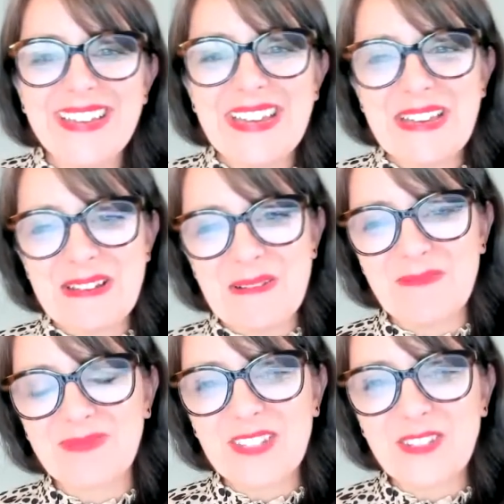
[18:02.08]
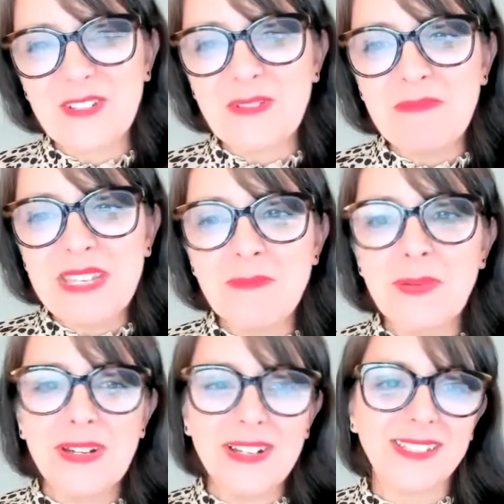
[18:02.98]
So to me
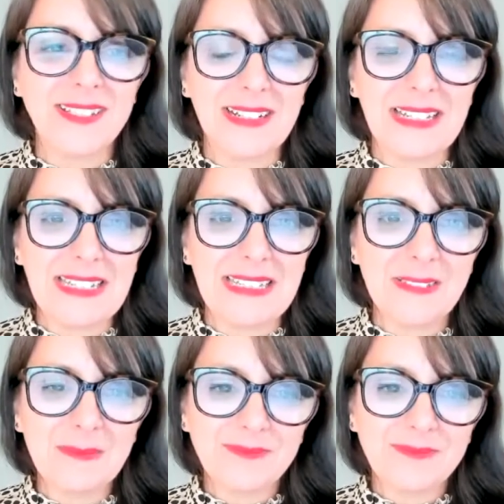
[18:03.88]
personally,